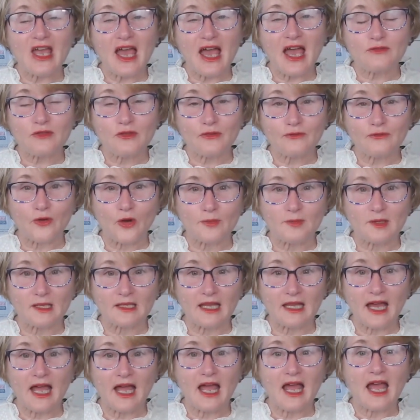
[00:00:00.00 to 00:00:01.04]
have the
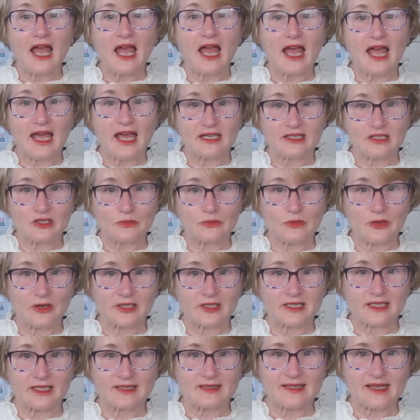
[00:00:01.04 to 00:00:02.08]
formula and a worked
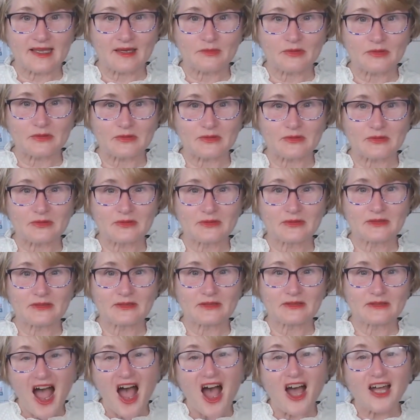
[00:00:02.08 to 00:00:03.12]
example.
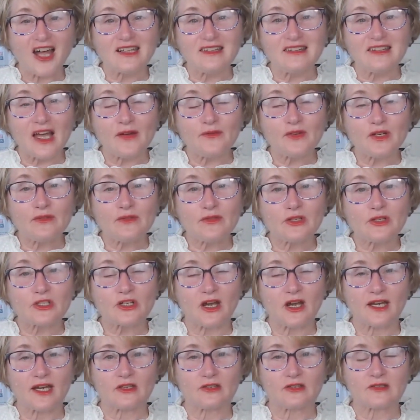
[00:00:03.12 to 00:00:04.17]
I'd love it if you
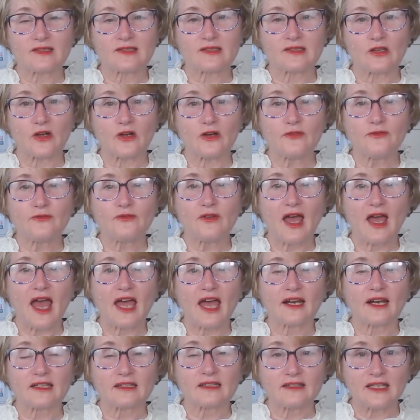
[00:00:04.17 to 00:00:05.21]
tried it yourself, and
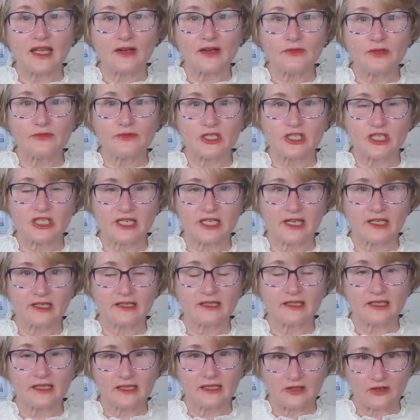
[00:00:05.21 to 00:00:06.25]
I'd love it if you shared
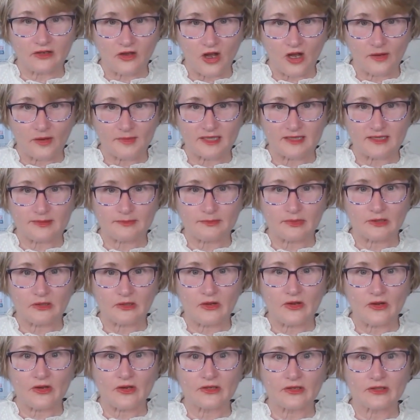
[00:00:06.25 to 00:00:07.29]
it in the comments
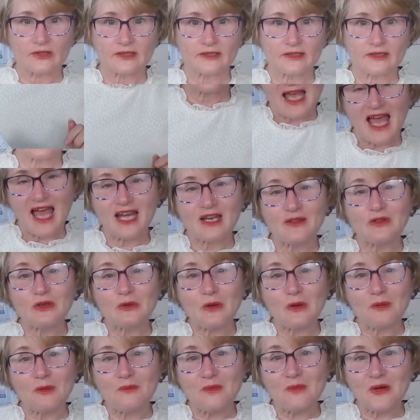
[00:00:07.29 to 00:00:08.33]
below. And if you
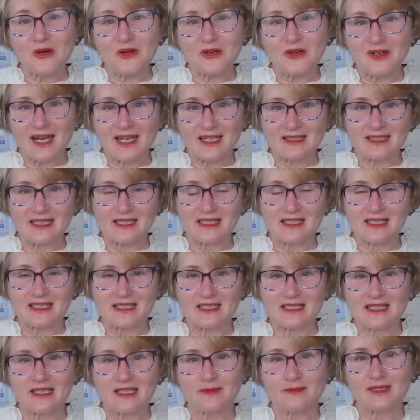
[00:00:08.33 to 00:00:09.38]
want more great LinkedIn
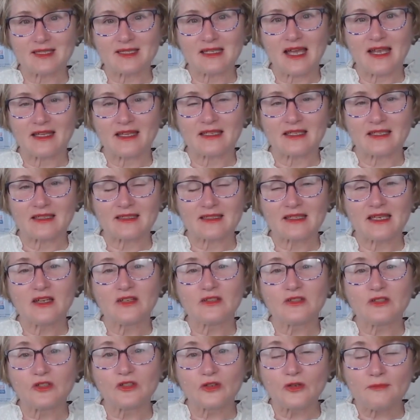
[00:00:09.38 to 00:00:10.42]
tips like this,
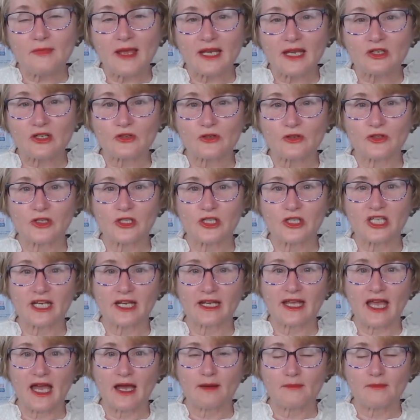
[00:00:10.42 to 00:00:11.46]
do make sure you check
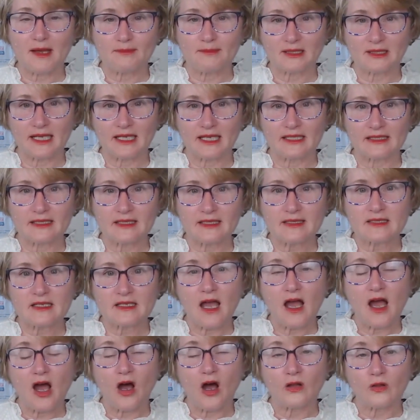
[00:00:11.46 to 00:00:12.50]
out my playlist.
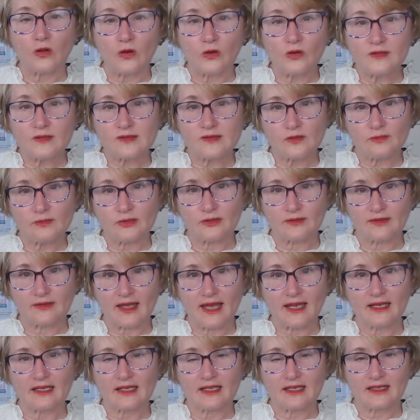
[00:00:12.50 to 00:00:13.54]
I'll also put
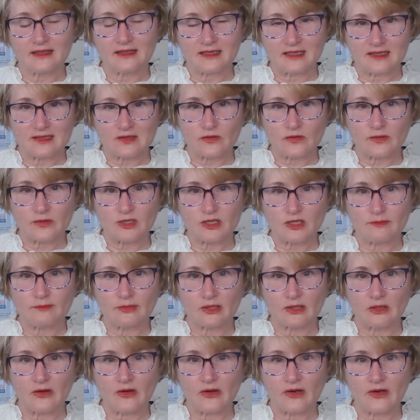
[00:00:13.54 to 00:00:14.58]
that in the description
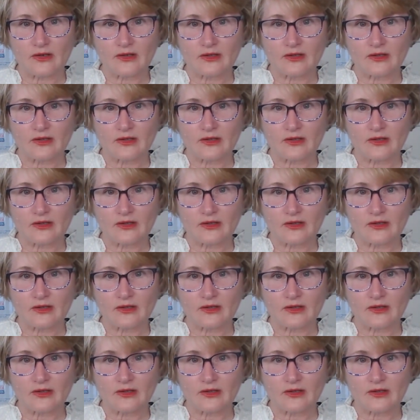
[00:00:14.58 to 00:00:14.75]
below.